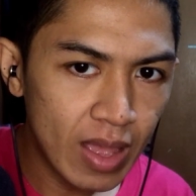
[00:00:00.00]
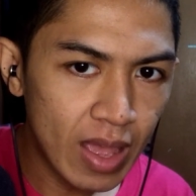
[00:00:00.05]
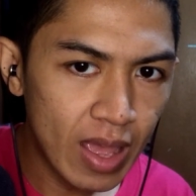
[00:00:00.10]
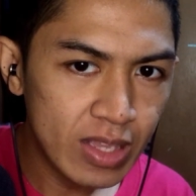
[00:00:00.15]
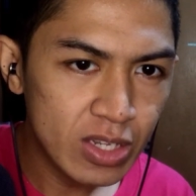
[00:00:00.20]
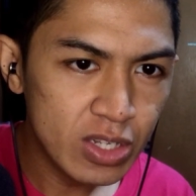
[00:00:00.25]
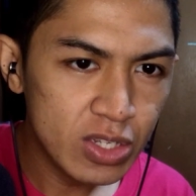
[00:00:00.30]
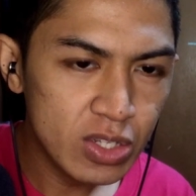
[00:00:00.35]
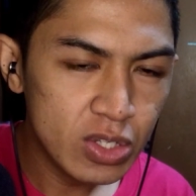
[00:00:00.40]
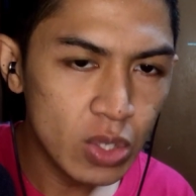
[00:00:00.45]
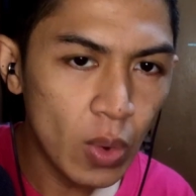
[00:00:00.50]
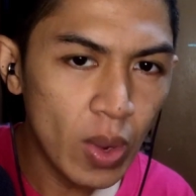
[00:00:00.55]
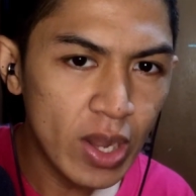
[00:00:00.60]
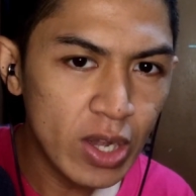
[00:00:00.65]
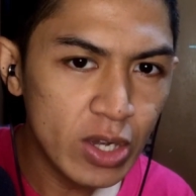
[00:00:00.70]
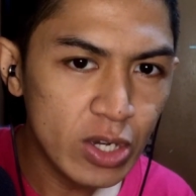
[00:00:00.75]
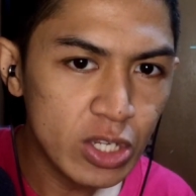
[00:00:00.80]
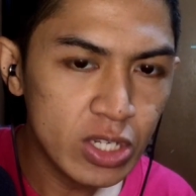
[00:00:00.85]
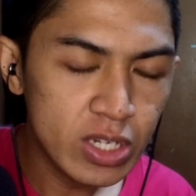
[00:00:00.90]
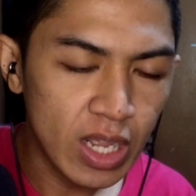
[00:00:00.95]
it's just so
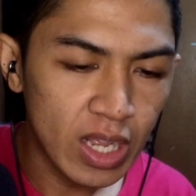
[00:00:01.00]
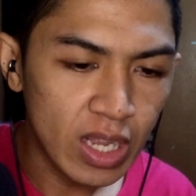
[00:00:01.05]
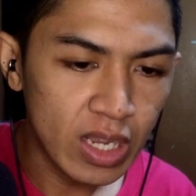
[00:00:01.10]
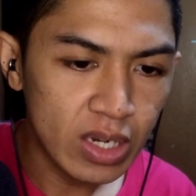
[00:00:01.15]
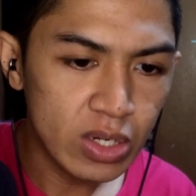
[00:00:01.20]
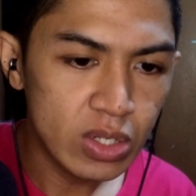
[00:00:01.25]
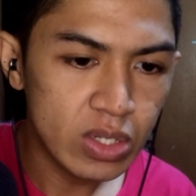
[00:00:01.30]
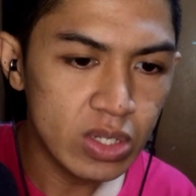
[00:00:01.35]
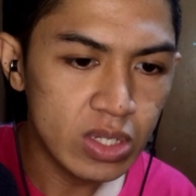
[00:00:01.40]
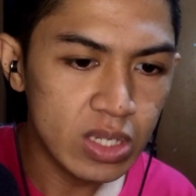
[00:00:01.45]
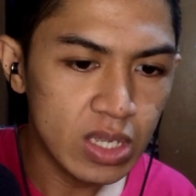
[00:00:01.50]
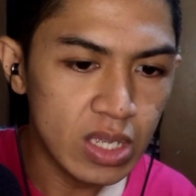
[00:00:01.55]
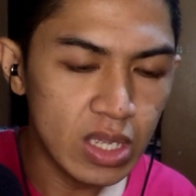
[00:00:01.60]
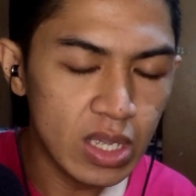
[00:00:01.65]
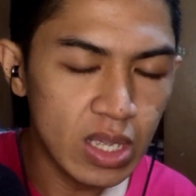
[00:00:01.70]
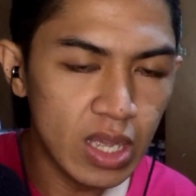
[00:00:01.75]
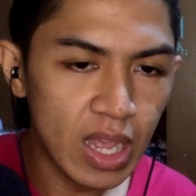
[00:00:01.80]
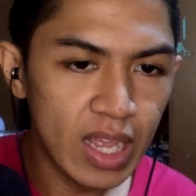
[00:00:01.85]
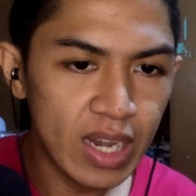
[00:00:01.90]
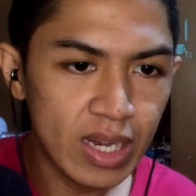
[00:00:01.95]
interesting to
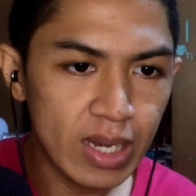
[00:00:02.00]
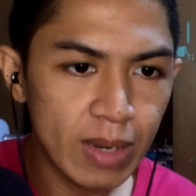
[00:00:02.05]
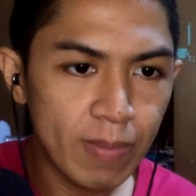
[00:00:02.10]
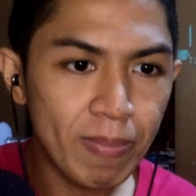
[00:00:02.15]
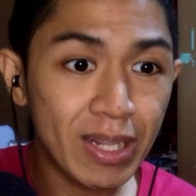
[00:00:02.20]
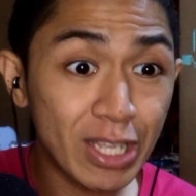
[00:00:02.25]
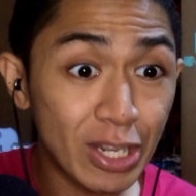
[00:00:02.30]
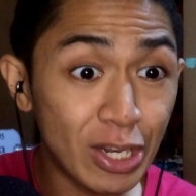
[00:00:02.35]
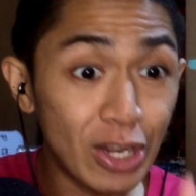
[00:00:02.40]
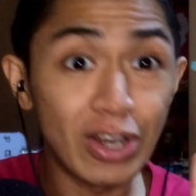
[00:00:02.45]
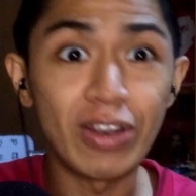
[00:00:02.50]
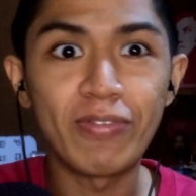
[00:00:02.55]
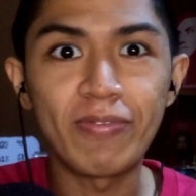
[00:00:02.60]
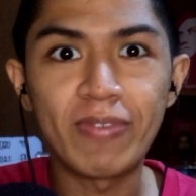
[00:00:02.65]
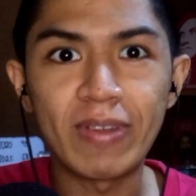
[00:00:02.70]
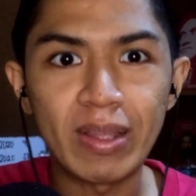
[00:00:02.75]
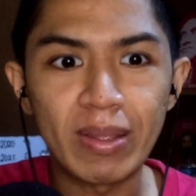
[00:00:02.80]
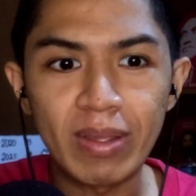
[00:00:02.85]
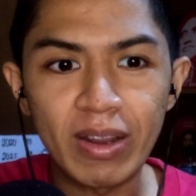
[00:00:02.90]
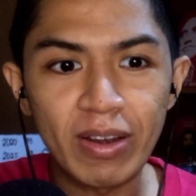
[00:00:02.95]
see it depicted on
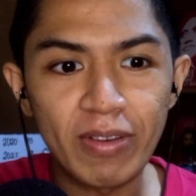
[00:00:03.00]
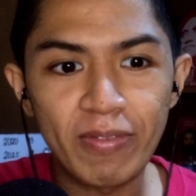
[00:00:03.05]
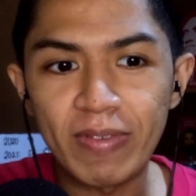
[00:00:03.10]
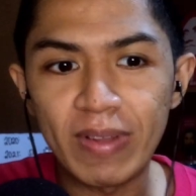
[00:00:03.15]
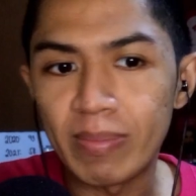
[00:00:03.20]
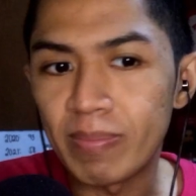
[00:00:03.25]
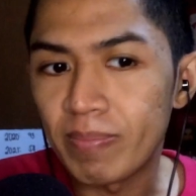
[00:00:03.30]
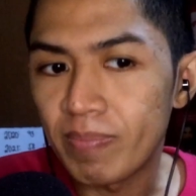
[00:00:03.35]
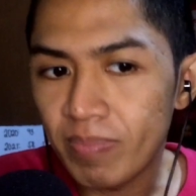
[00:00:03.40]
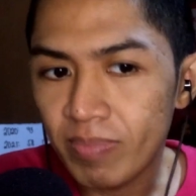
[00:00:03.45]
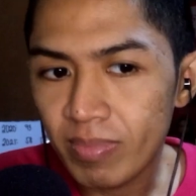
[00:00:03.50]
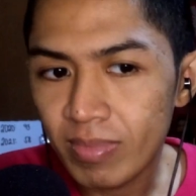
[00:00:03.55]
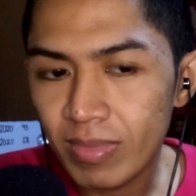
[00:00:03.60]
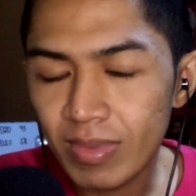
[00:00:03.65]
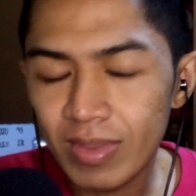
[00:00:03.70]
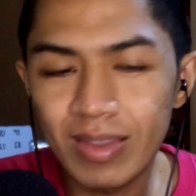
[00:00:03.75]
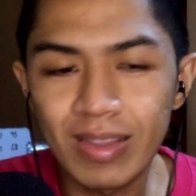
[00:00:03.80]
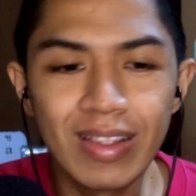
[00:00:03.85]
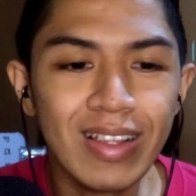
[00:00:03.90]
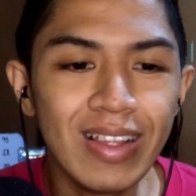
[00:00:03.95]
in film.
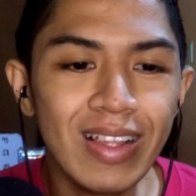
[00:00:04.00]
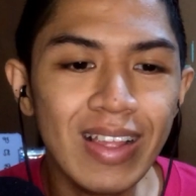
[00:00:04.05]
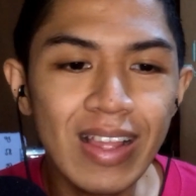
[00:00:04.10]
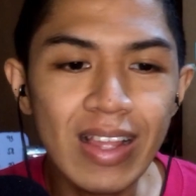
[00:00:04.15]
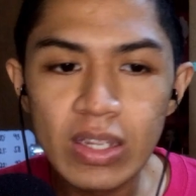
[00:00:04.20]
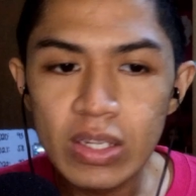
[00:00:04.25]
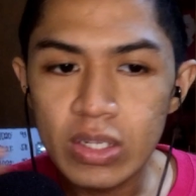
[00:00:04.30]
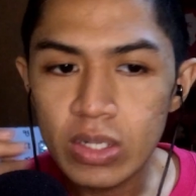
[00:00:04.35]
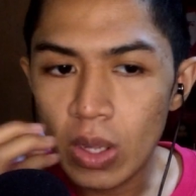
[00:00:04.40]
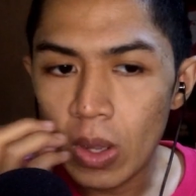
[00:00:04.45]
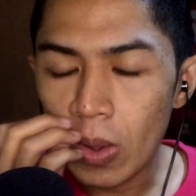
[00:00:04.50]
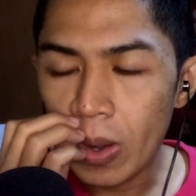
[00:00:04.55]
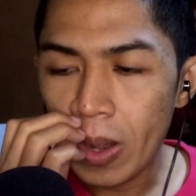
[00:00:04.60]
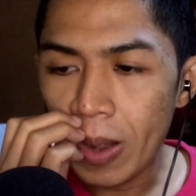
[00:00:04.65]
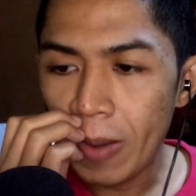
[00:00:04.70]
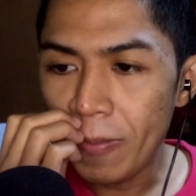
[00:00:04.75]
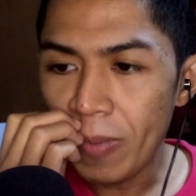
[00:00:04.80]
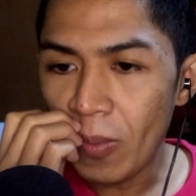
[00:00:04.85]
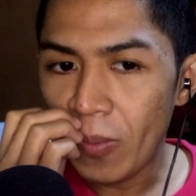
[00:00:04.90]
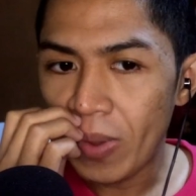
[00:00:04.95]
So
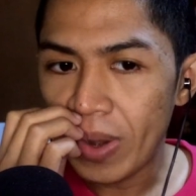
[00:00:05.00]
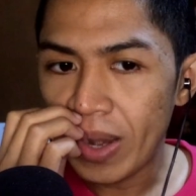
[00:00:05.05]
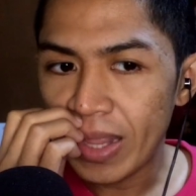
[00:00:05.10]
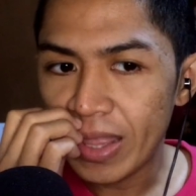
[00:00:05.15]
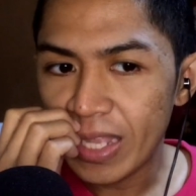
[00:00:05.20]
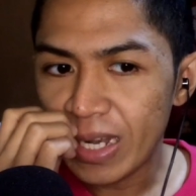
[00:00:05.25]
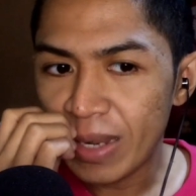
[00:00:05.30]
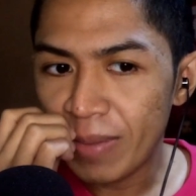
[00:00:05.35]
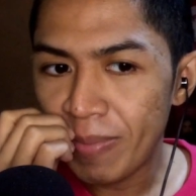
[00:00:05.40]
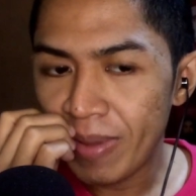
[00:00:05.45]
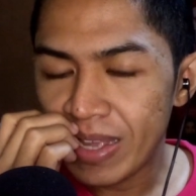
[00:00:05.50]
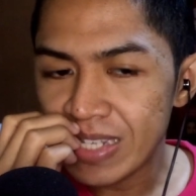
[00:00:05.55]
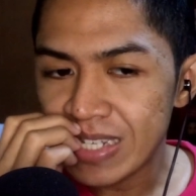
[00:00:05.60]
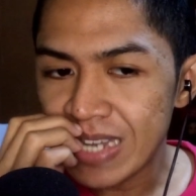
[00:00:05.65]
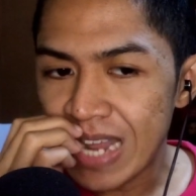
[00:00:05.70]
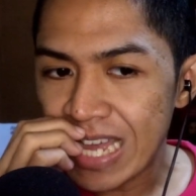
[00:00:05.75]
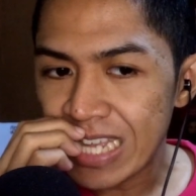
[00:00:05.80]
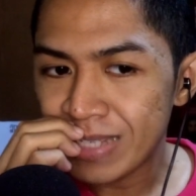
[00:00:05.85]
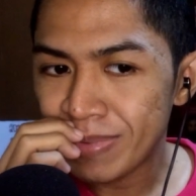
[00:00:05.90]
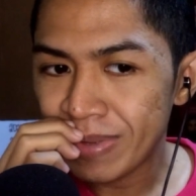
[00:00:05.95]
number one, I think the biggest
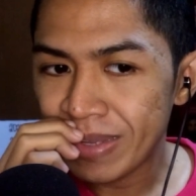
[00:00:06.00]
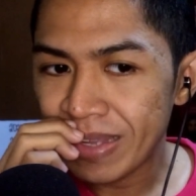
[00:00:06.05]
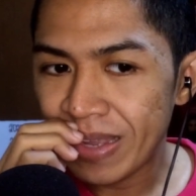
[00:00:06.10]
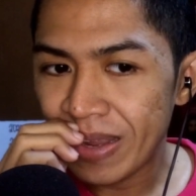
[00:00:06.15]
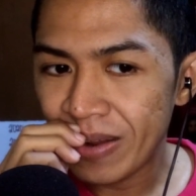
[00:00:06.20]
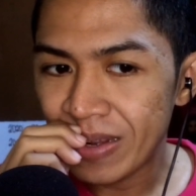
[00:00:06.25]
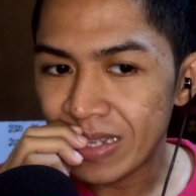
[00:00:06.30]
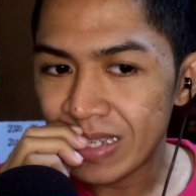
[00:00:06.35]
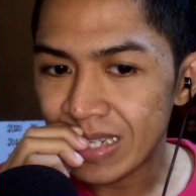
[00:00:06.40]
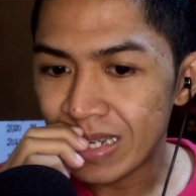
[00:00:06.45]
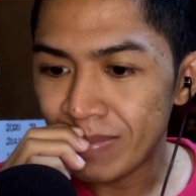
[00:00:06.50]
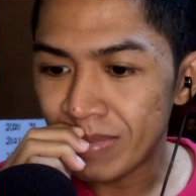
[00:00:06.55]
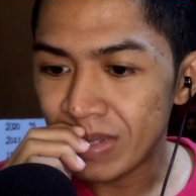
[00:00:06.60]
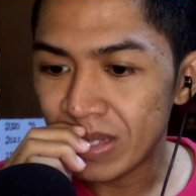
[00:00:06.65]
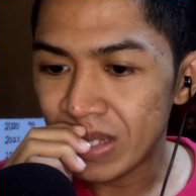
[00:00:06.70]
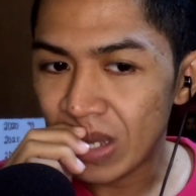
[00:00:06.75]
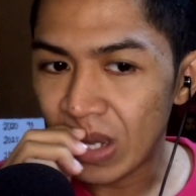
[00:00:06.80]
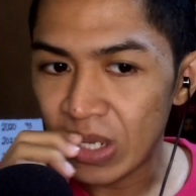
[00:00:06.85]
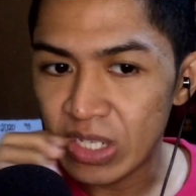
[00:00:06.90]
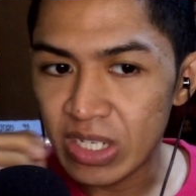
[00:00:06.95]
aspect here is the
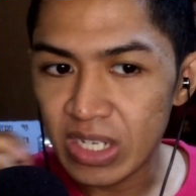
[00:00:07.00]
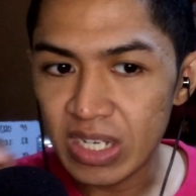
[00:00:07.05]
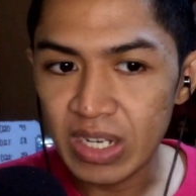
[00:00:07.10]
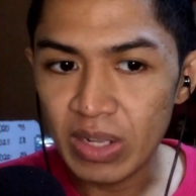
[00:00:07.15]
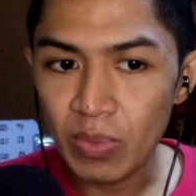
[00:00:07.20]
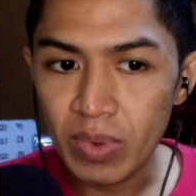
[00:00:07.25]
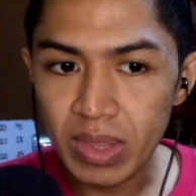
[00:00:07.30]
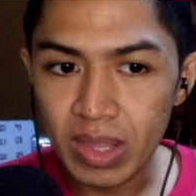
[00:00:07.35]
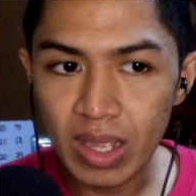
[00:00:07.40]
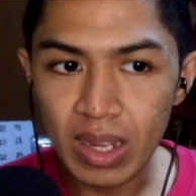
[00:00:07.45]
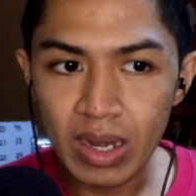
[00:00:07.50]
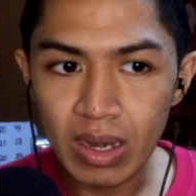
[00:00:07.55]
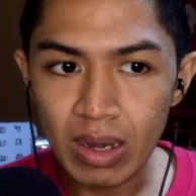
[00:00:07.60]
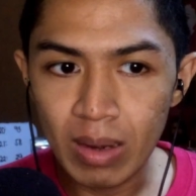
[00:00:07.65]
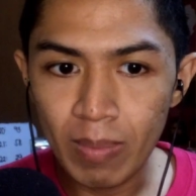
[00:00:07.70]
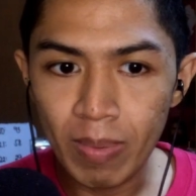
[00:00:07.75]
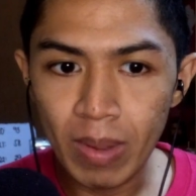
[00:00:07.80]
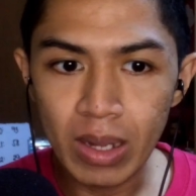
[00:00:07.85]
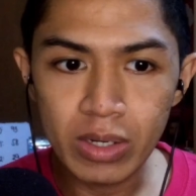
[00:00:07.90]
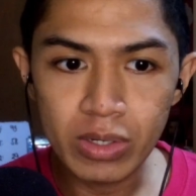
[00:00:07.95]
misogyny
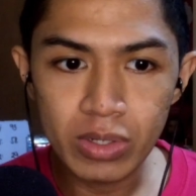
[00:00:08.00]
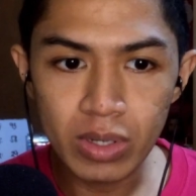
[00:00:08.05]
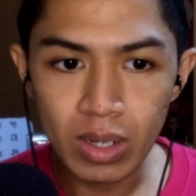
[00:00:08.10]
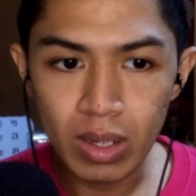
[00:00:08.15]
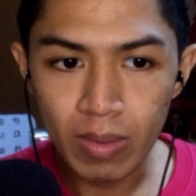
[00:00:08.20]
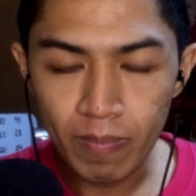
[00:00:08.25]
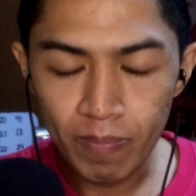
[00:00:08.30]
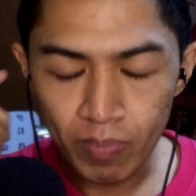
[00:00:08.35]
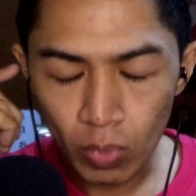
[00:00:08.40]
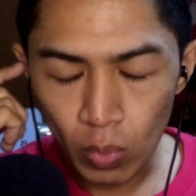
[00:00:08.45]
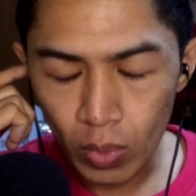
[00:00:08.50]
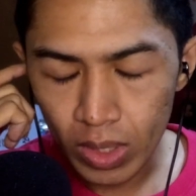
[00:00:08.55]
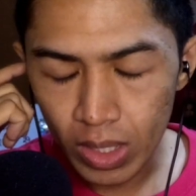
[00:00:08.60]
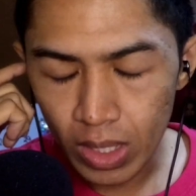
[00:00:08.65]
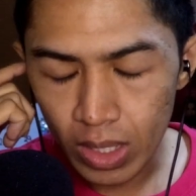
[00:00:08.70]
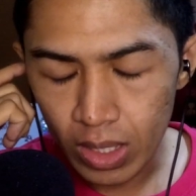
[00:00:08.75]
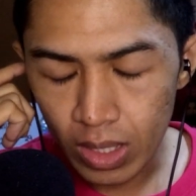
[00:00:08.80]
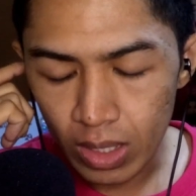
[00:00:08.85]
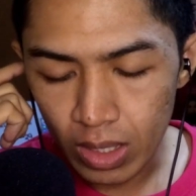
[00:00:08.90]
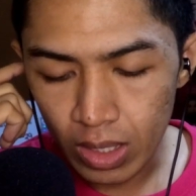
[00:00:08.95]
within
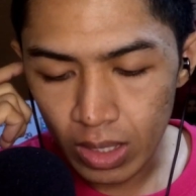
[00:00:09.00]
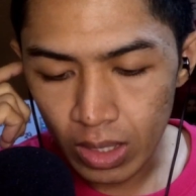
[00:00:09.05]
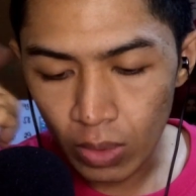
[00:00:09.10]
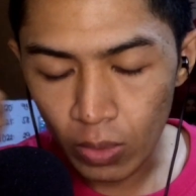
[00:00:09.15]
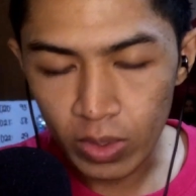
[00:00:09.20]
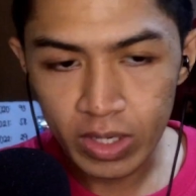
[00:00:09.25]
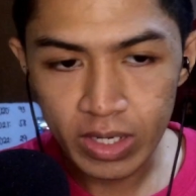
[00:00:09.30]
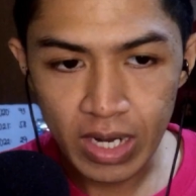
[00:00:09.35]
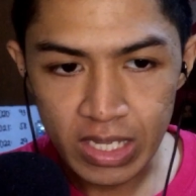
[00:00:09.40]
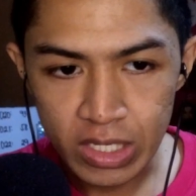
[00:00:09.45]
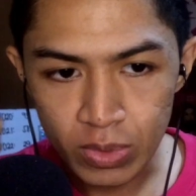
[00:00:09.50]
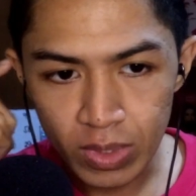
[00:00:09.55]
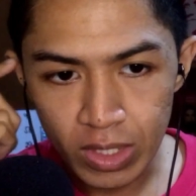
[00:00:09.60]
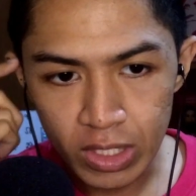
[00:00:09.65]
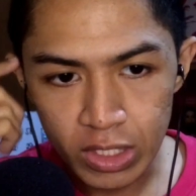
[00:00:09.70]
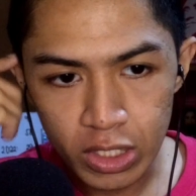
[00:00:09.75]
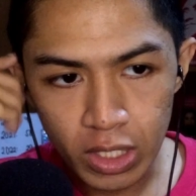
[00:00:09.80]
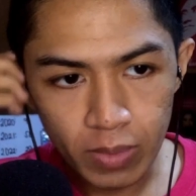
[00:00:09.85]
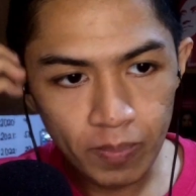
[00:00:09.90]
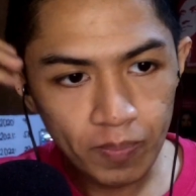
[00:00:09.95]
within the organized
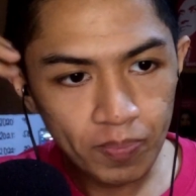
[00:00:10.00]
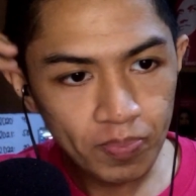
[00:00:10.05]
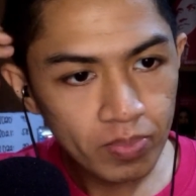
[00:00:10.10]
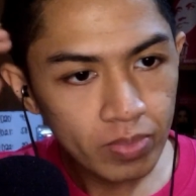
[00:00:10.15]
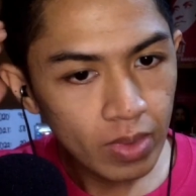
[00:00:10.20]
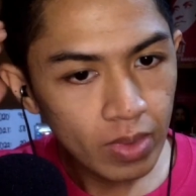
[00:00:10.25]
religion.